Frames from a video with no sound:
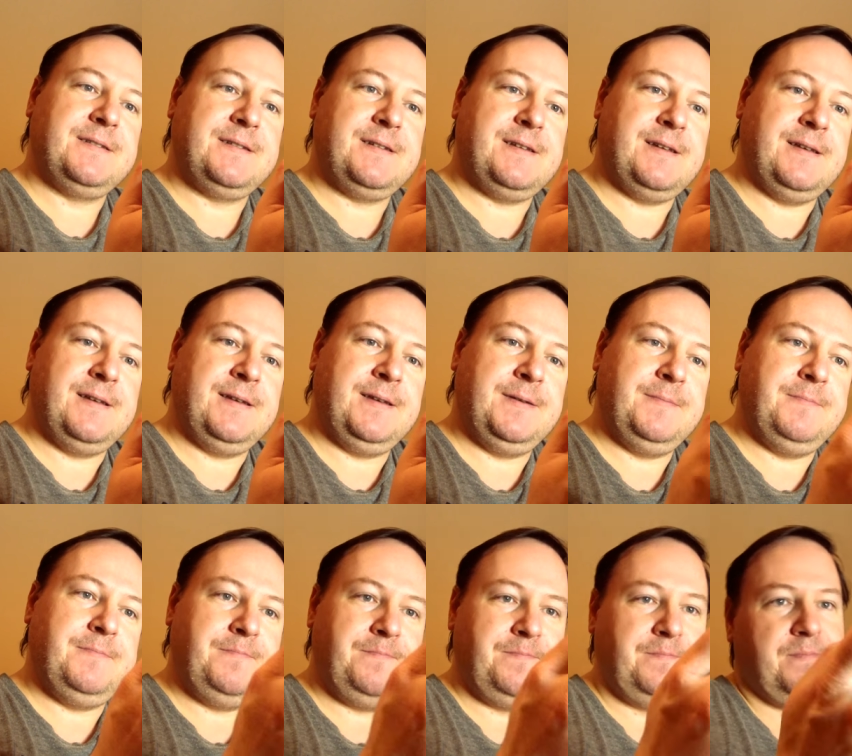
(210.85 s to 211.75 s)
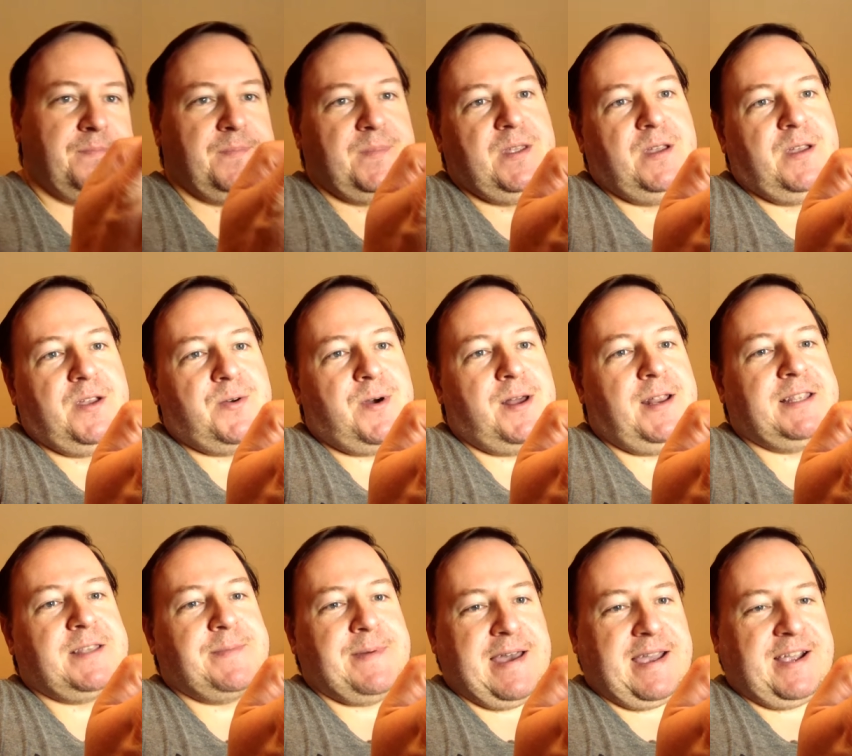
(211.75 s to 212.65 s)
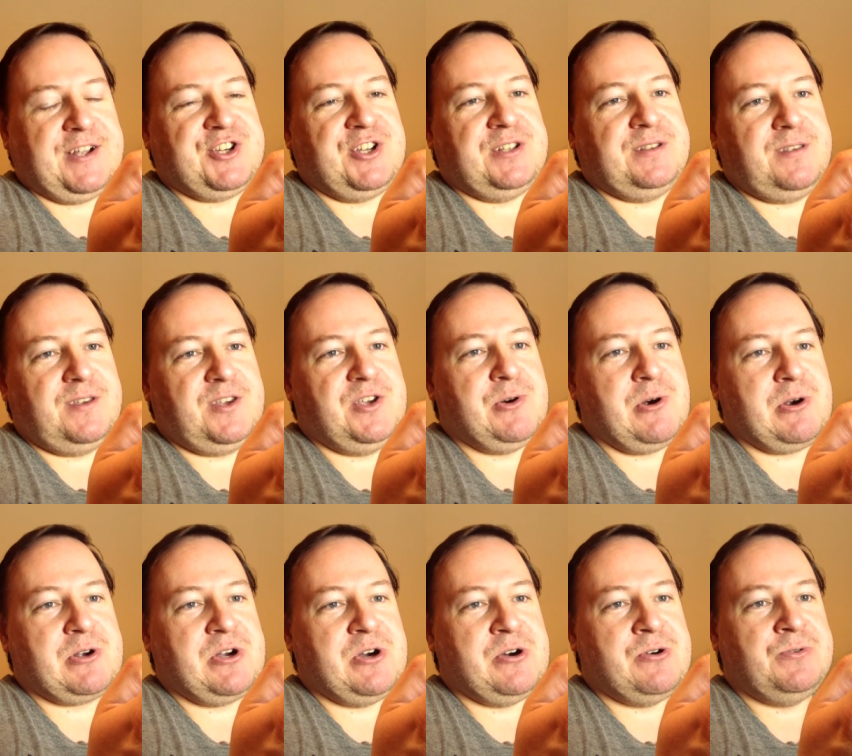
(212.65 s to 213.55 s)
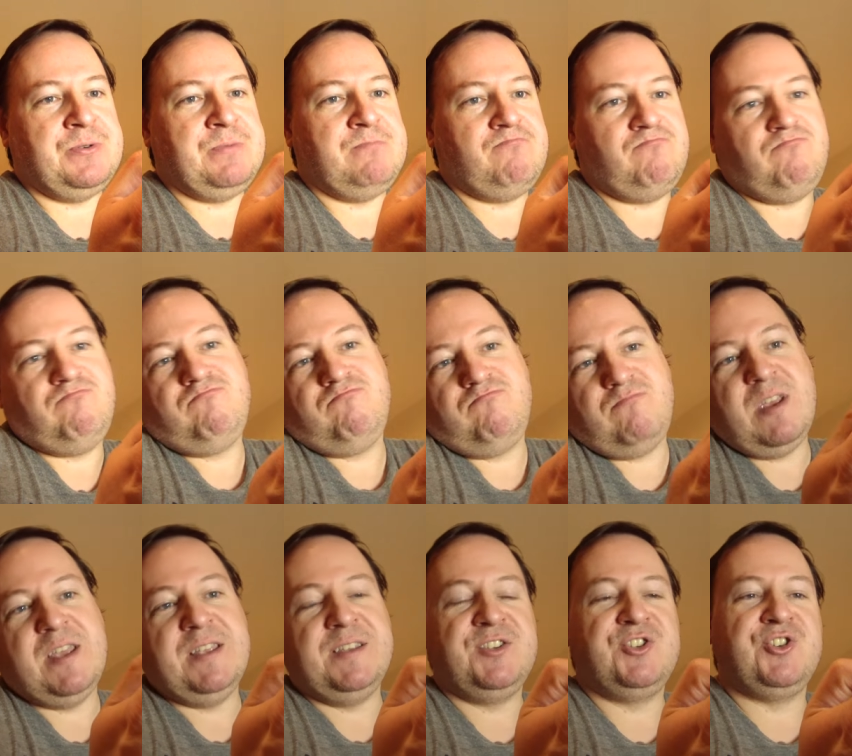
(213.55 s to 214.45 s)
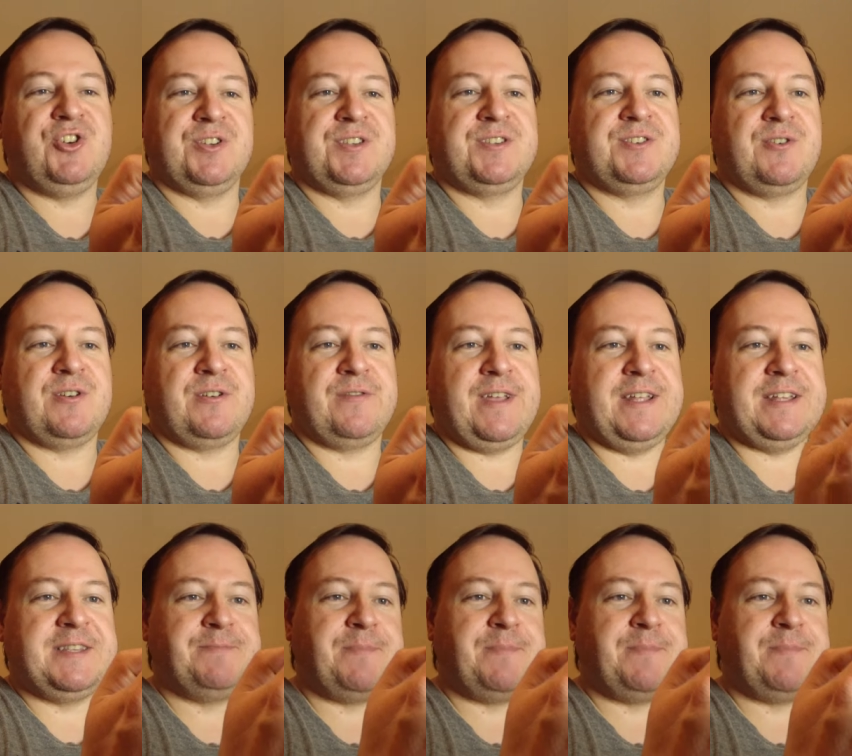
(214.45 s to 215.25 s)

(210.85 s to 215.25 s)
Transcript: Um, quite like the packaging. The QR code is just sort of, it's